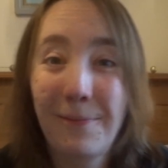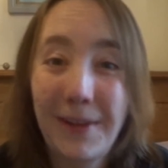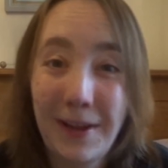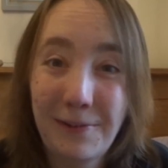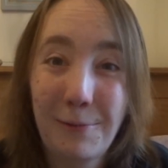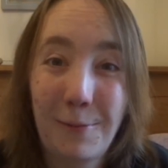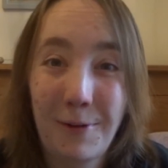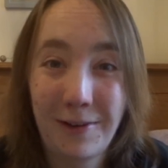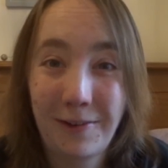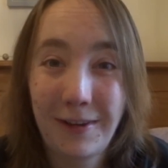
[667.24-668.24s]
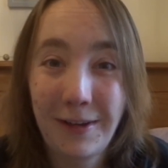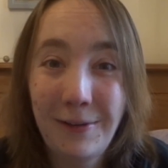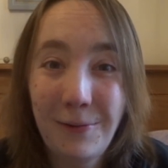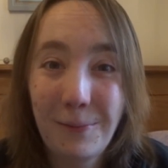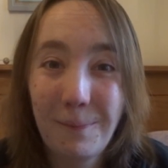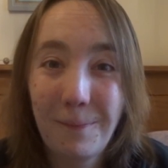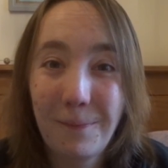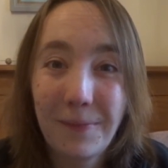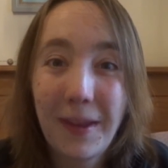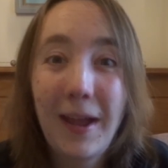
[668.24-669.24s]
Guess what brand it is?
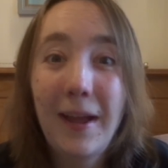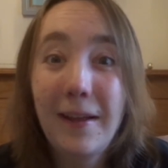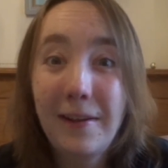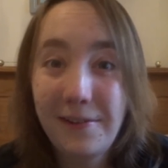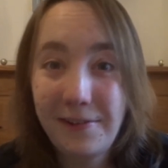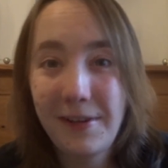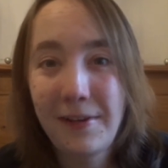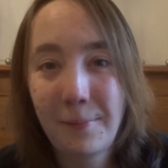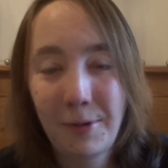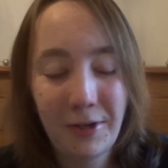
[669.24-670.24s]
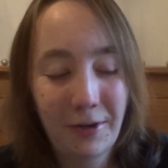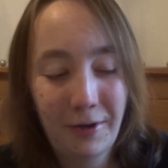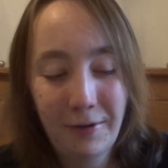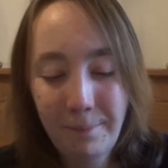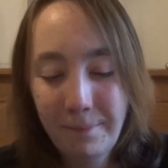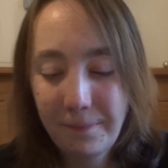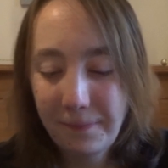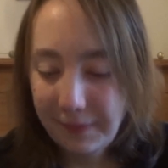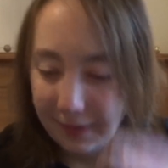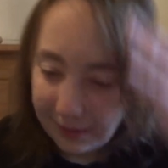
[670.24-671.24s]
DW Home.
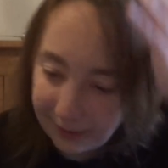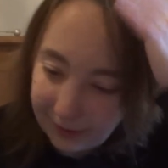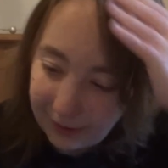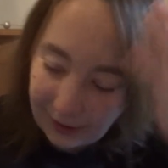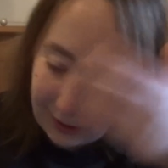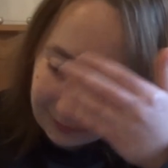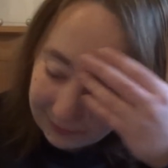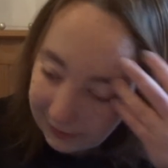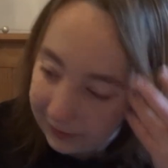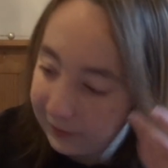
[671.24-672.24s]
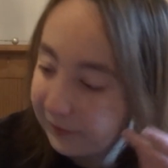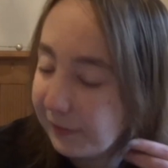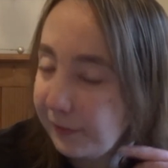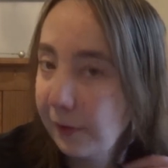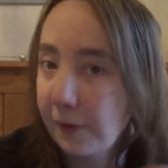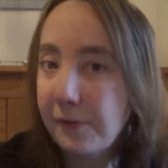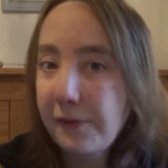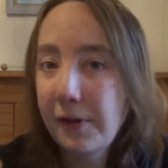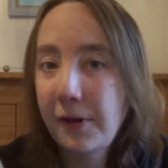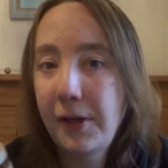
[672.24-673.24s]
And it is
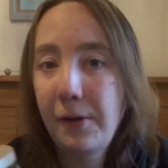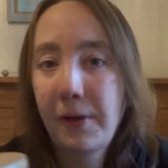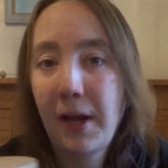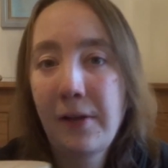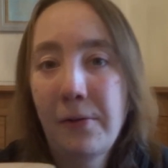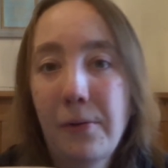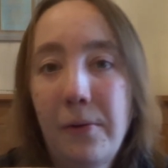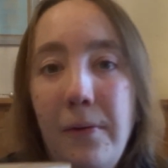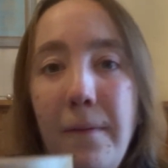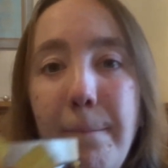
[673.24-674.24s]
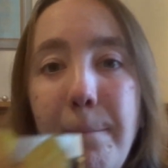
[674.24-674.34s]
such a cute candle.